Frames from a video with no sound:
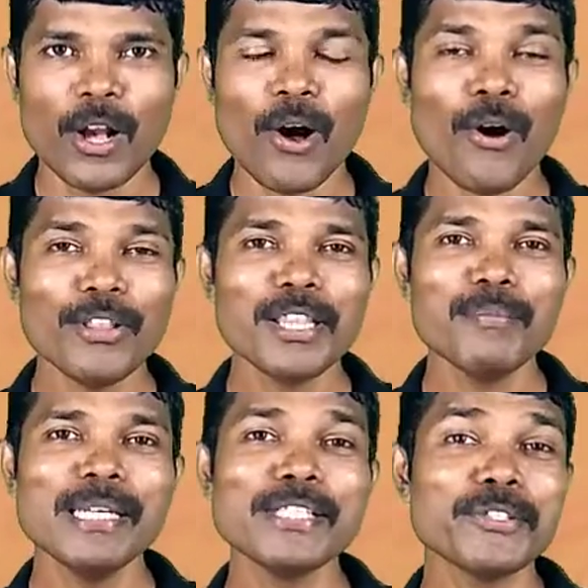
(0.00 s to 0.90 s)
On the
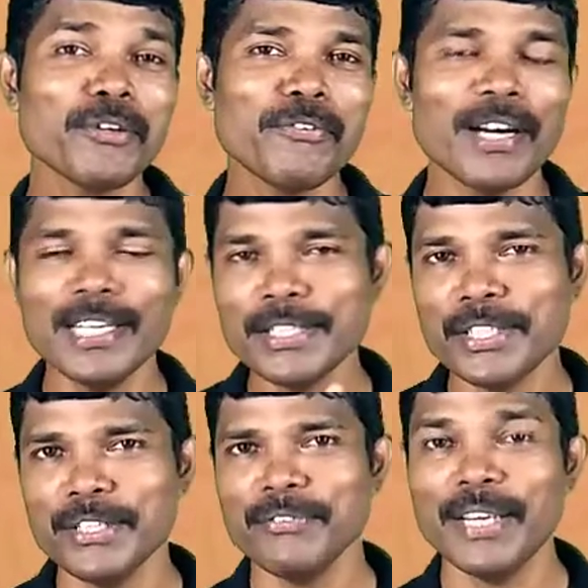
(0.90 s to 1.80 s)
basis of color
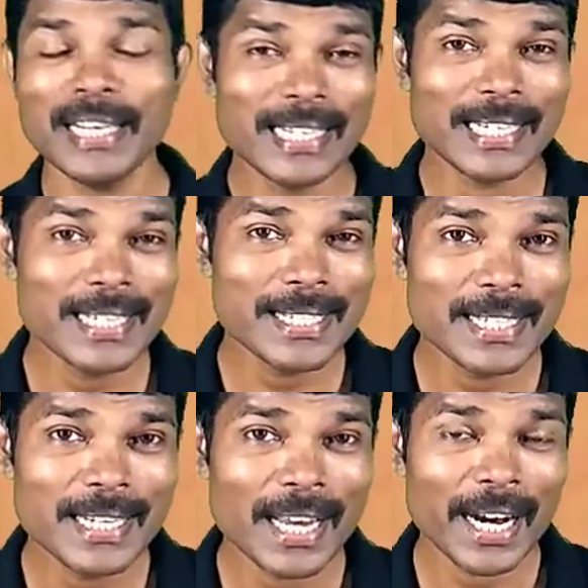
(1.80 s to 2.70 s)
change, we can
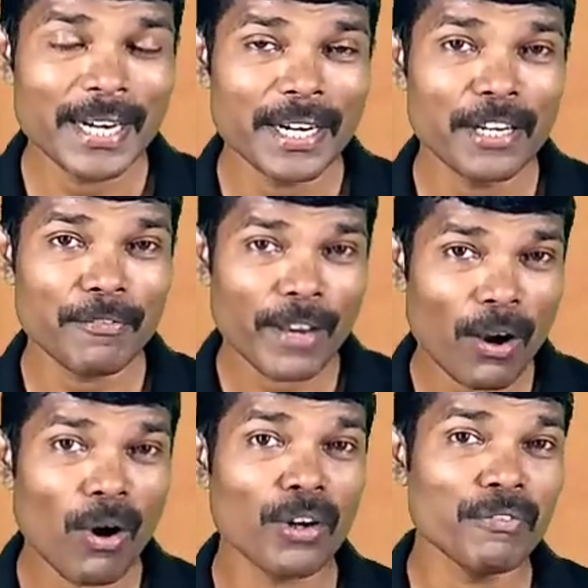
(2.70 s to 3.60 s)
easily identify
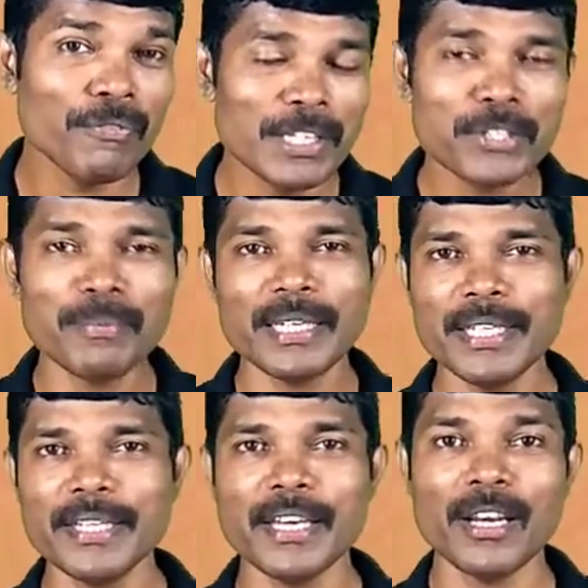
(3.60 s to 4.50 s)
on which
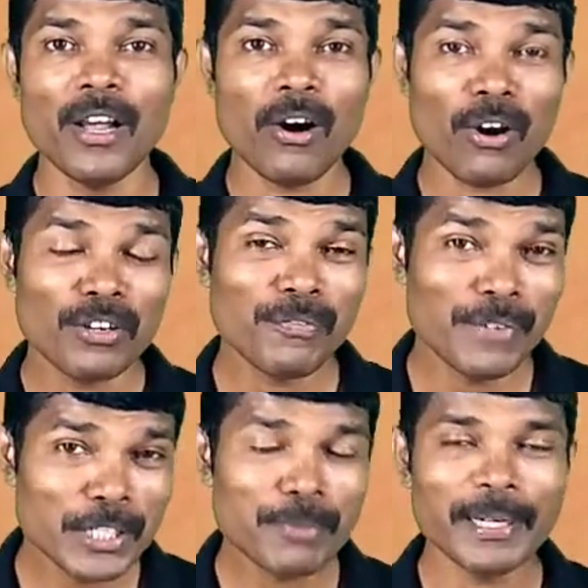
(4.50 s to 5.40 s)
material, on
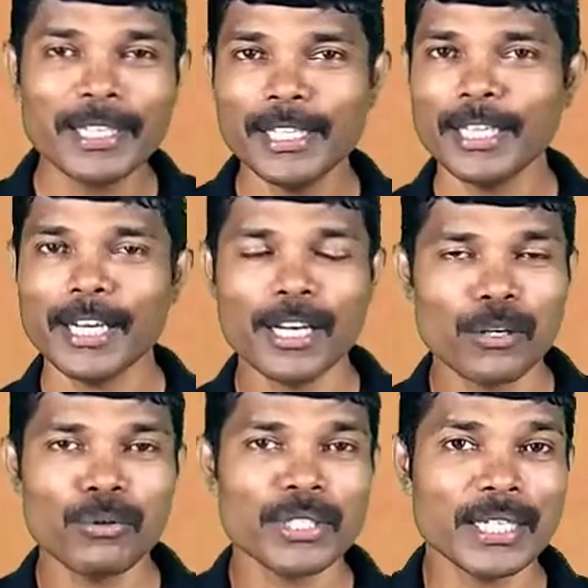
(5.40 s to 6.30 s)
which metal the
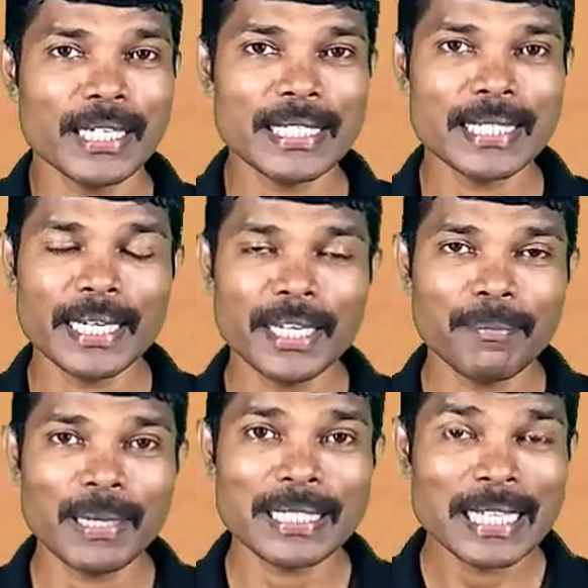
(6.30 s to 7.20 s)
corrosion is taking
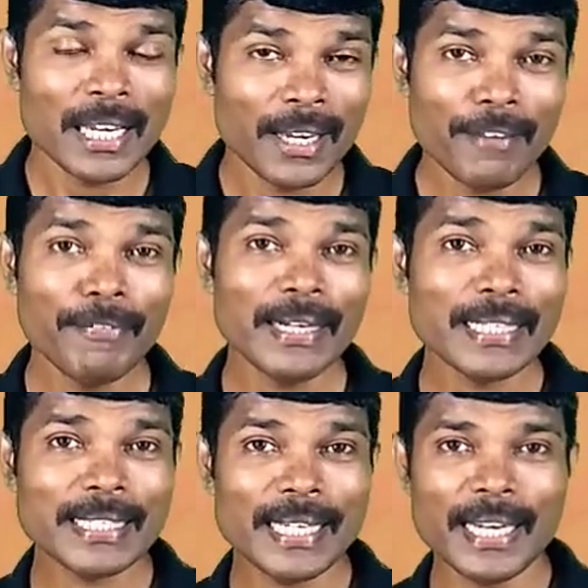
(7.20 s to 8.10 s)
place. If it
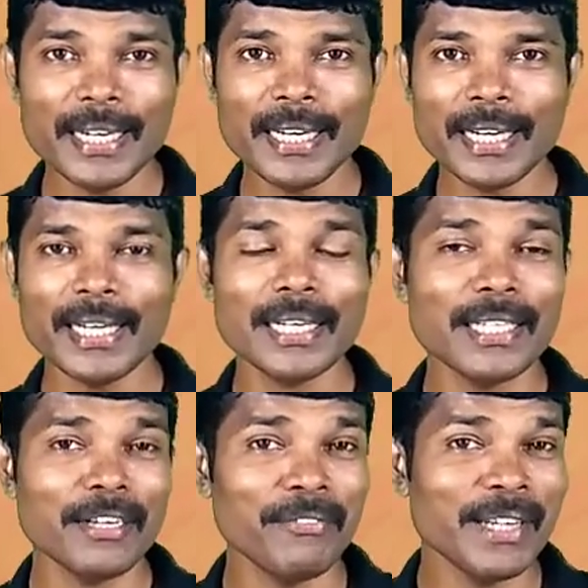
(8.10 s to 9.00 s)
is green in color,
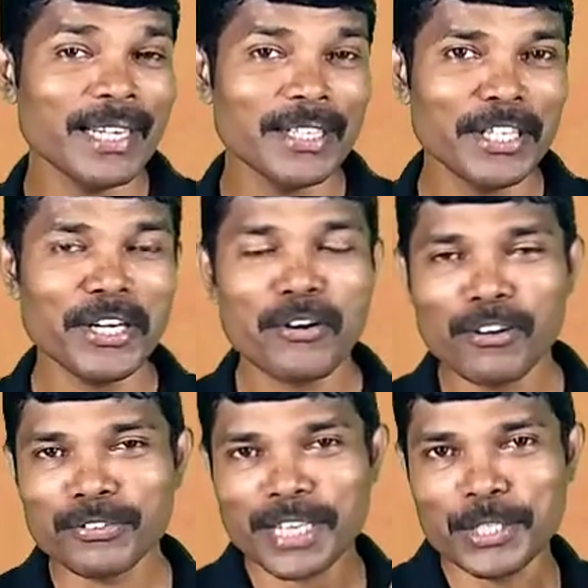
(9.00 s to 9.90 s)
then we can think
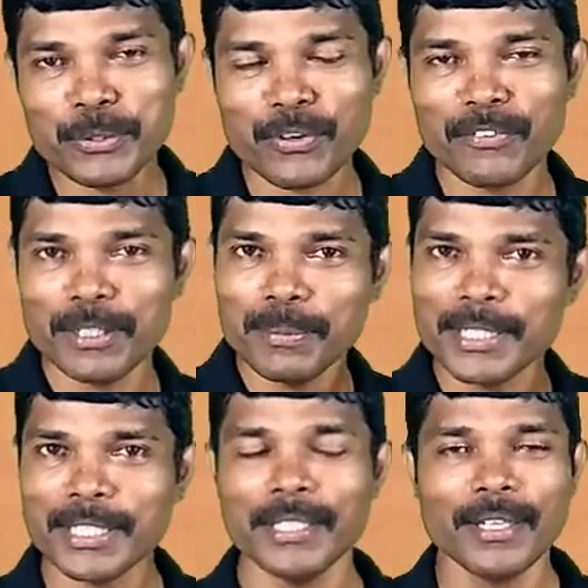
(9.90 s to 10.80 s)
of Statue of
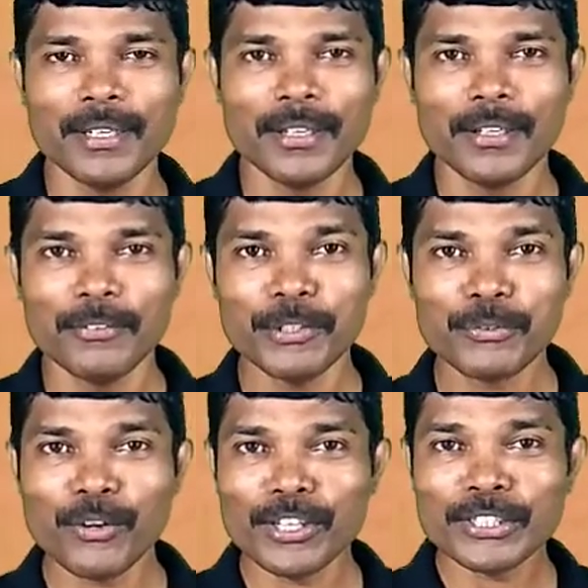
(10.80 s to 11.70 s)
Liberty, which
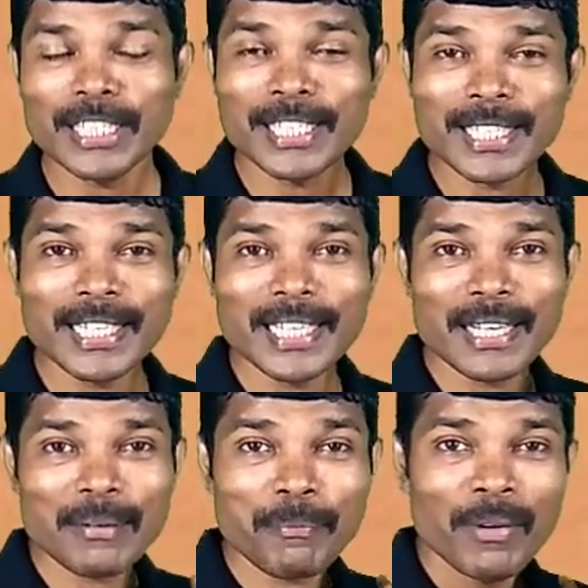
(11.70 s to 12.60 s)
was
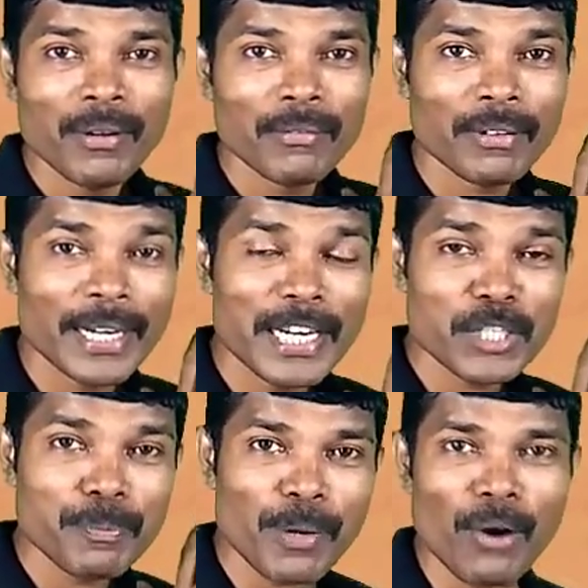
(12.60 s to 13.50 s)
earlier reddish
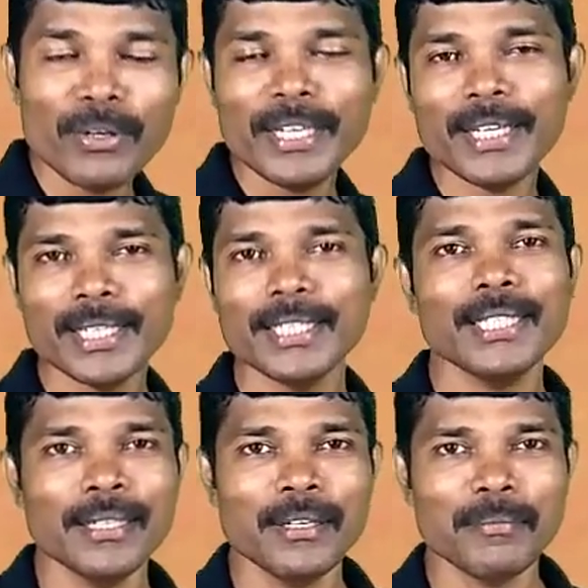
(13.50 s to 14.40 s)
brown in
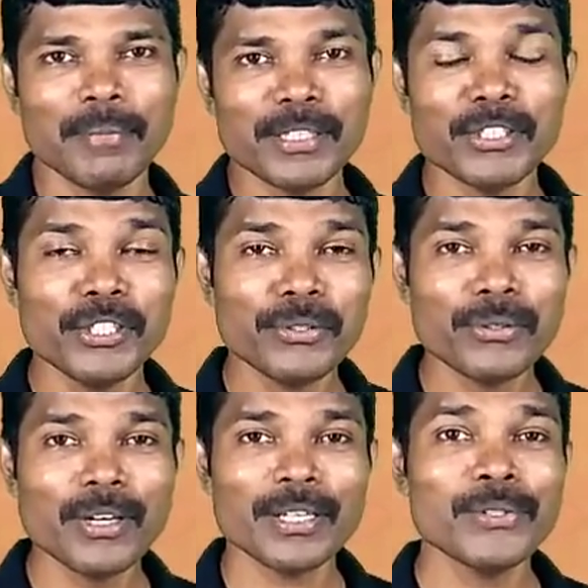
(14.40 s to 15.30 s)
color, but due to
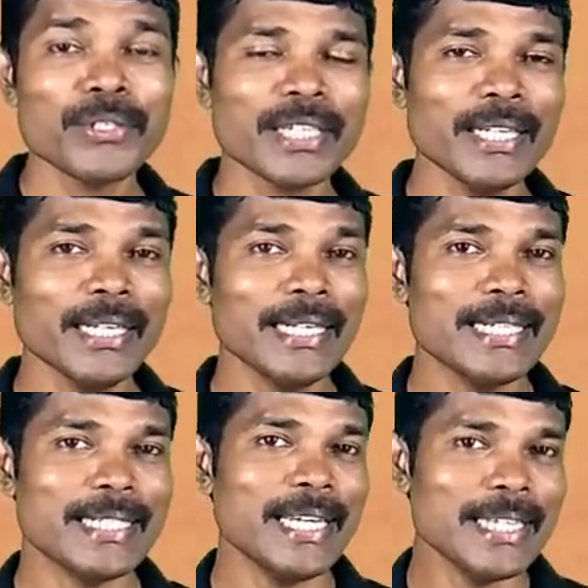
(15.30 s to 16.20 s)
corrosion
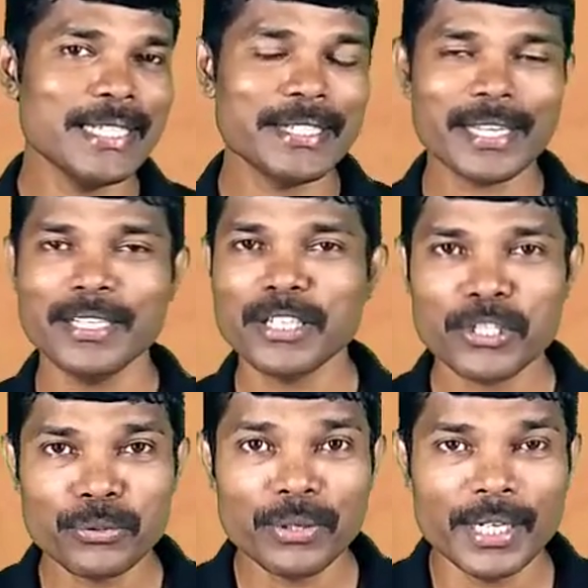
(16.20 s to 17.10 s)
it changed its color
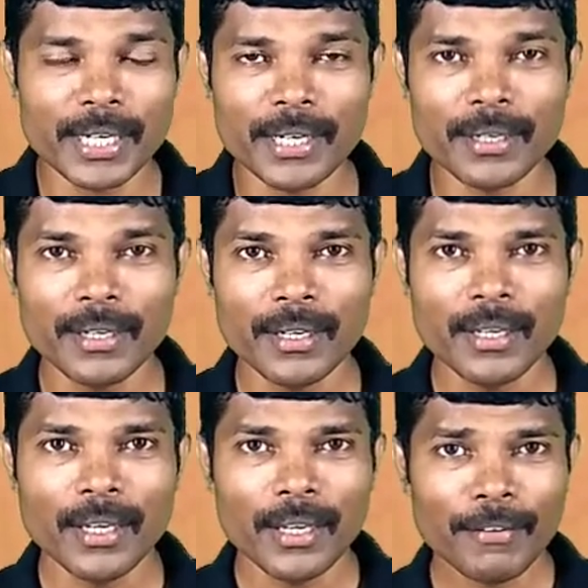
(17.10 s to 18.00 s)
to green.
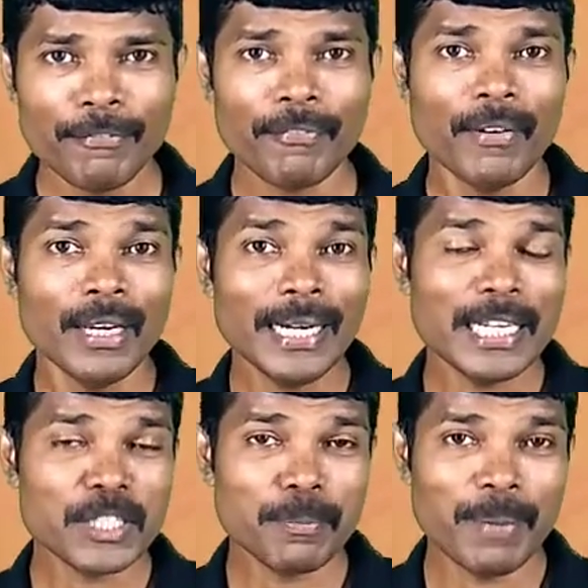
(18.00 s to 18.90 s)
If it
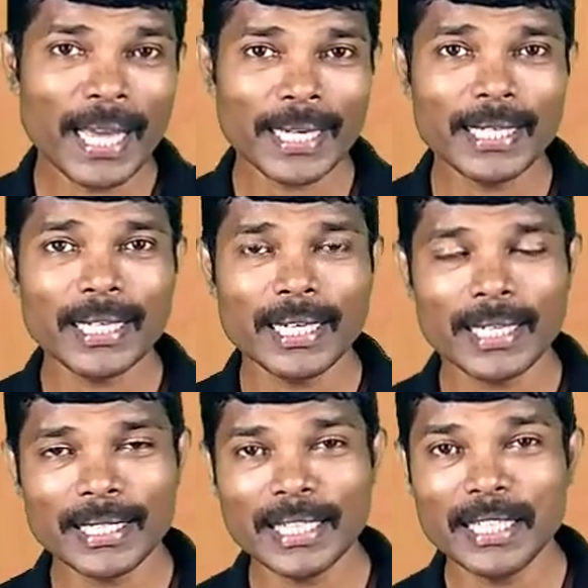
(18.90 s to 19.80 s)
is black in color,
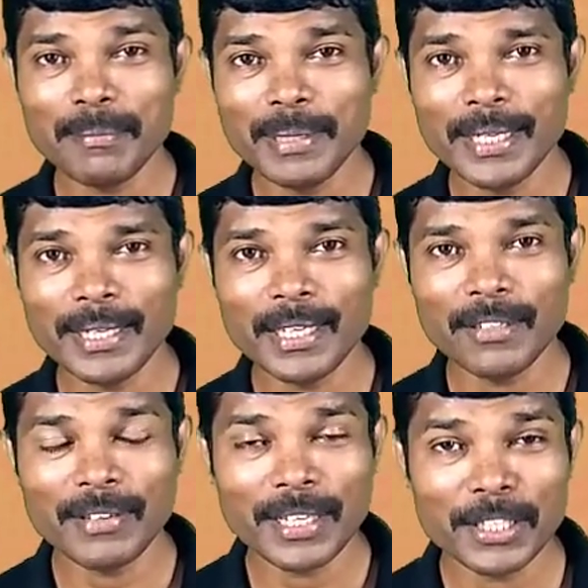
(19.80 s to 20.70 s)
then immediately
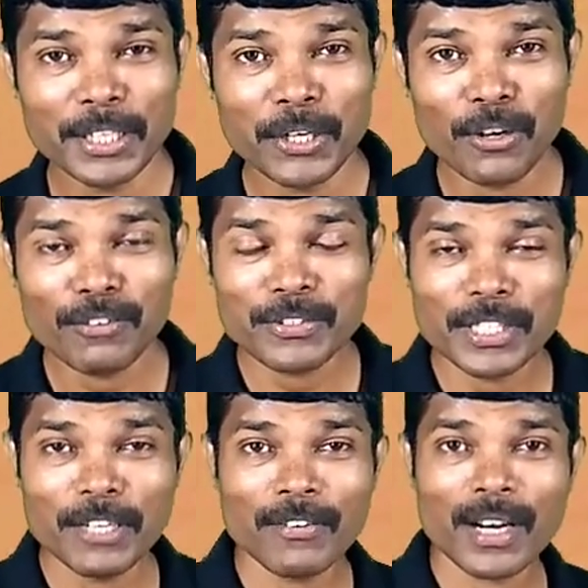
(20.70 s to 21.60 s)
we can think of
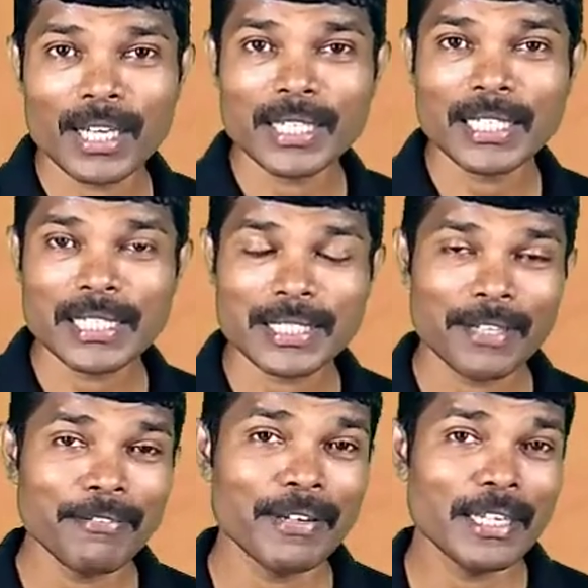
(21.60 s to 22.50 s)
silver articles.
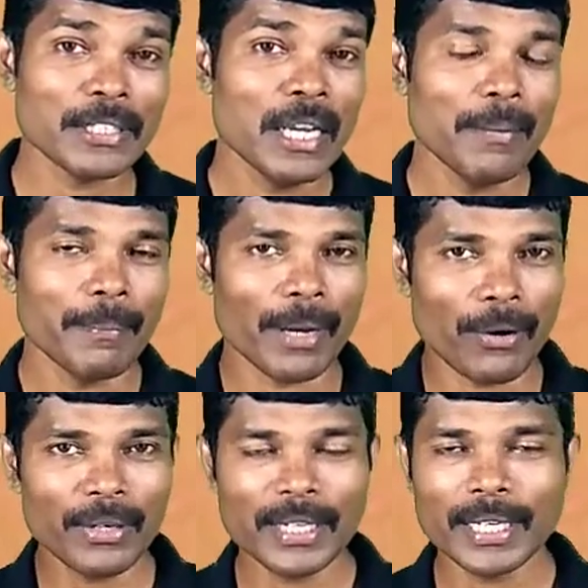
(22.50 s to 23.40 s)
If it is
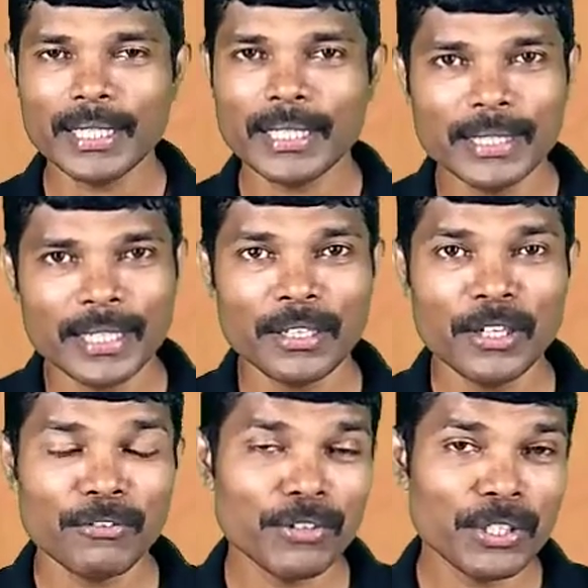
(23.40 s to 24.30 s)
brown in color, then
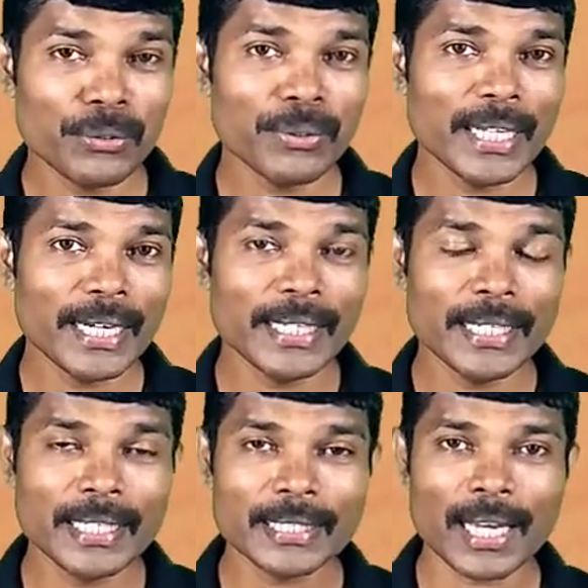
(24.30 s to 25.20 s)
we know that
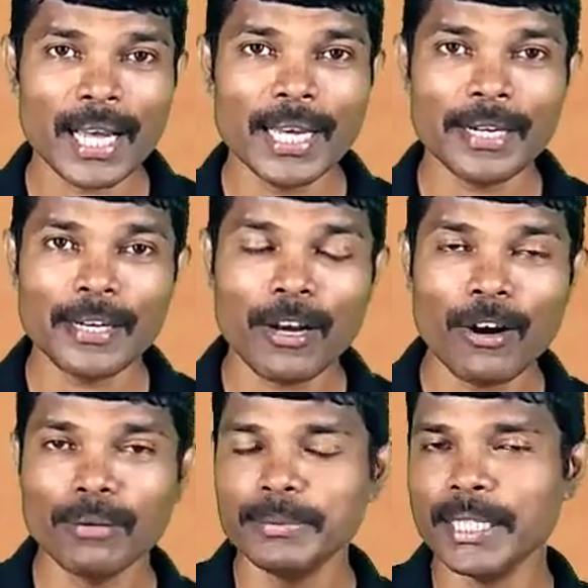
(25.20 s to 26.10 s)
it is iron
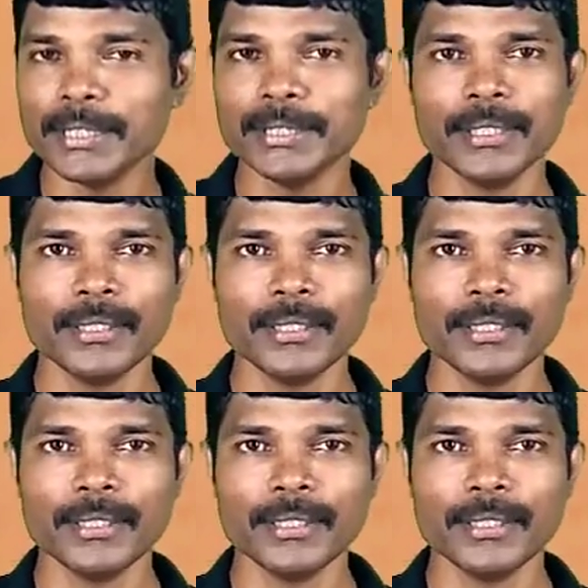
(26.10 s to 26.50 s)
objects.